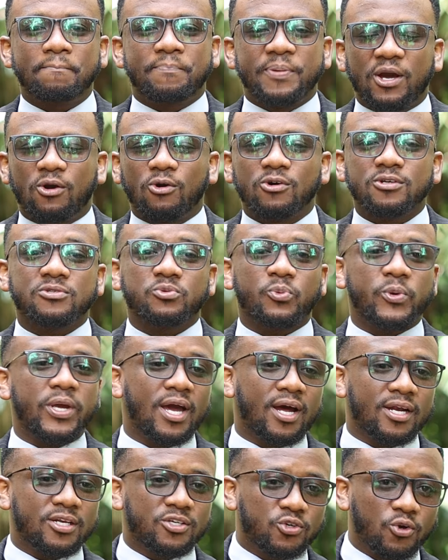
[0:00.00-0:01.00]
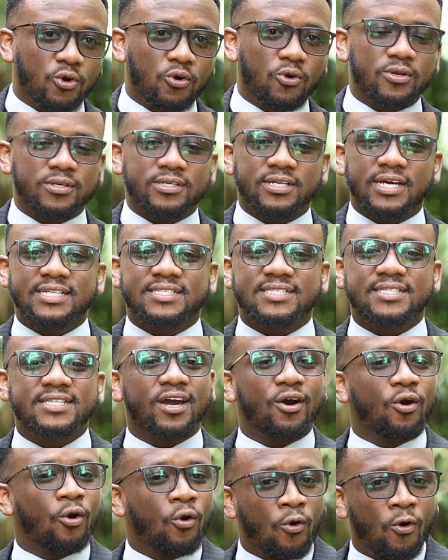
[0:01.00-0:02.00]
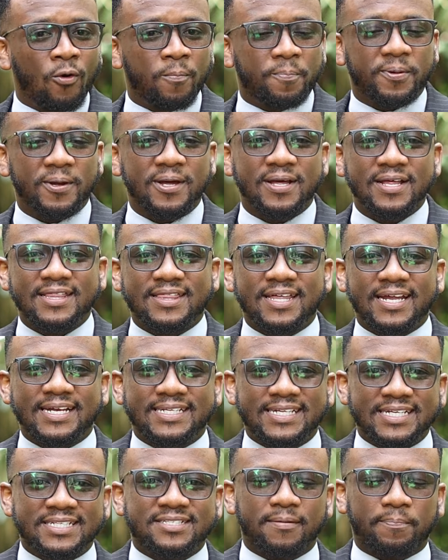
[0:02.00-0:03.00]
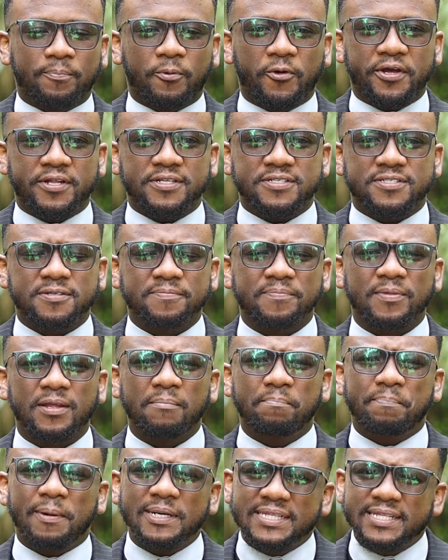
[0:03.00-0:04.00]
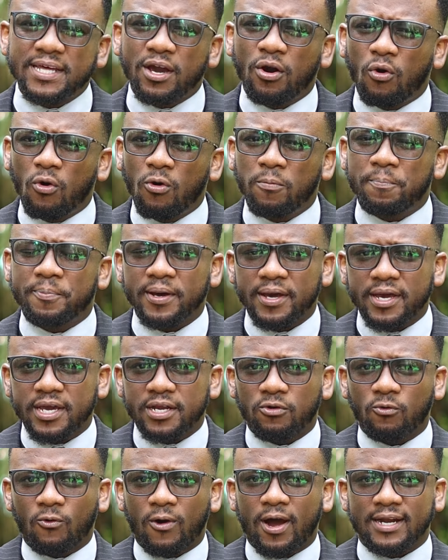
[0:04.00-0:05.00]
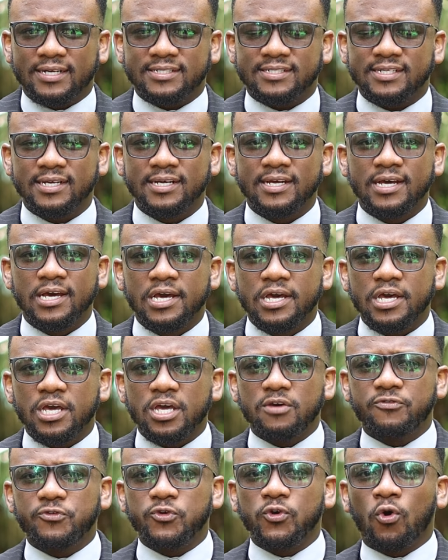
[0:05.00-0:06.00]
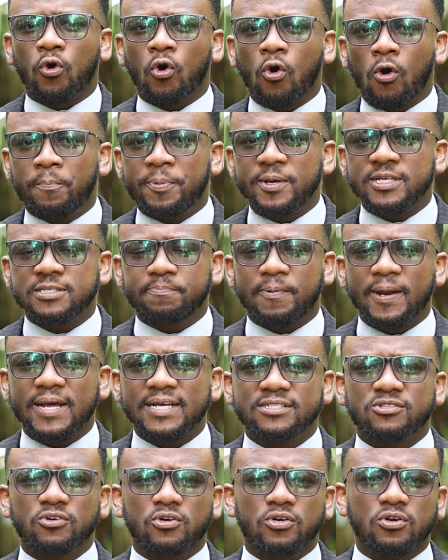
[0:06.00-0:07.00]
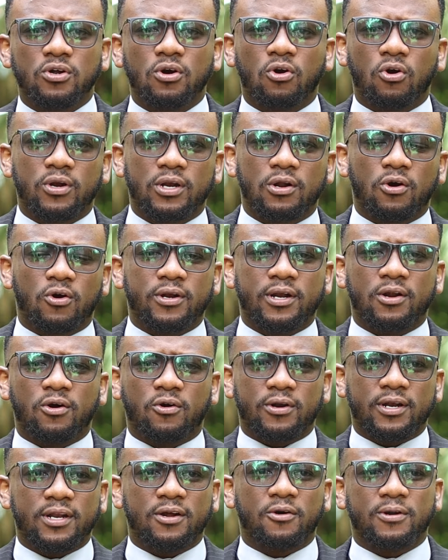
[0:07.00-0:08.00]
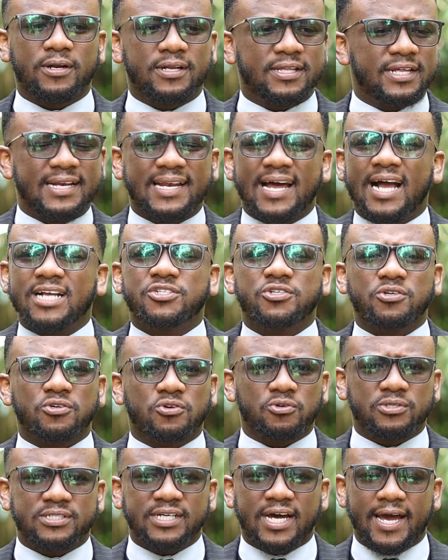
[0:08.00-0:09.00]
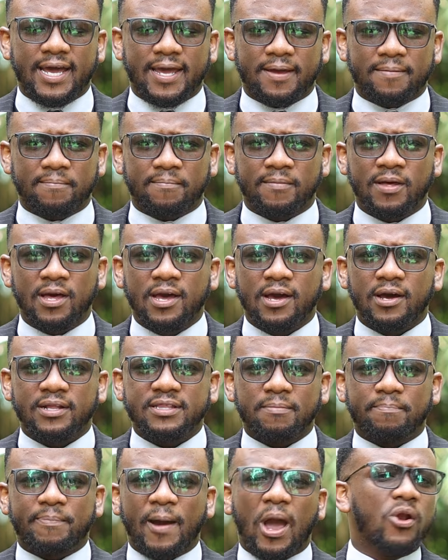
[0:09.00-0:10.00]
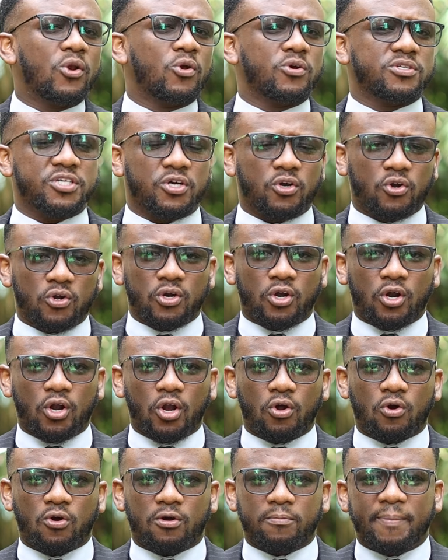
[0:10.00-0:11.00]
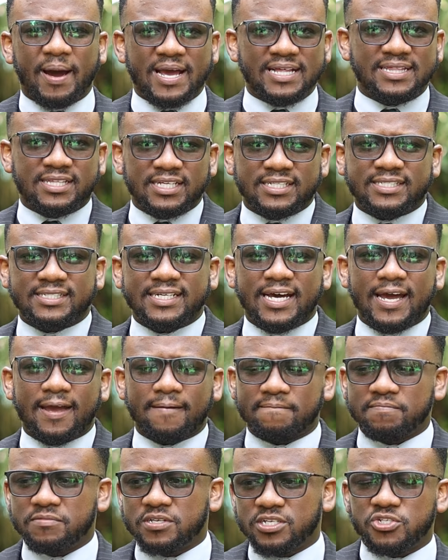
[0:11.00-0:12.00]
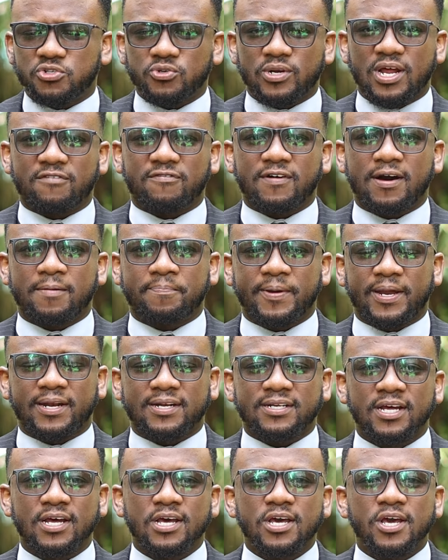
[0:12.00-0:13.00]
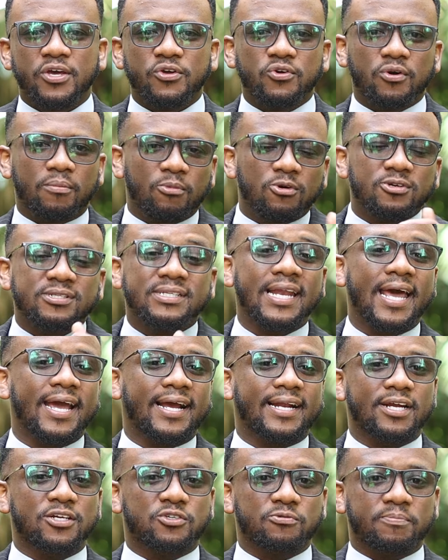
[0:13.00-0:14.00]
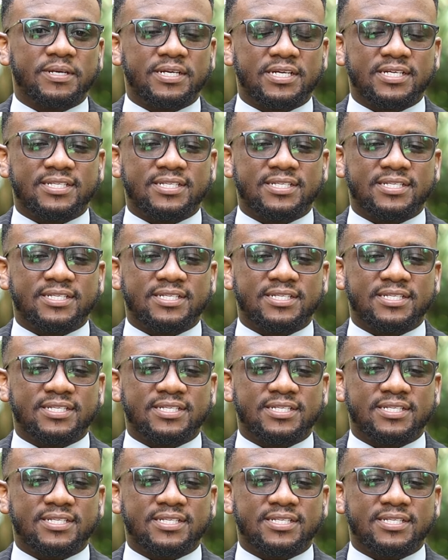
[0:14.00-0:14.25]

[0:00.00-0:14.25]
because we are told it's the hope that disappoints. But the hope in what? If your hope is placed on the natural time, the biological clock, by this time, this should have happened, you're most likely to be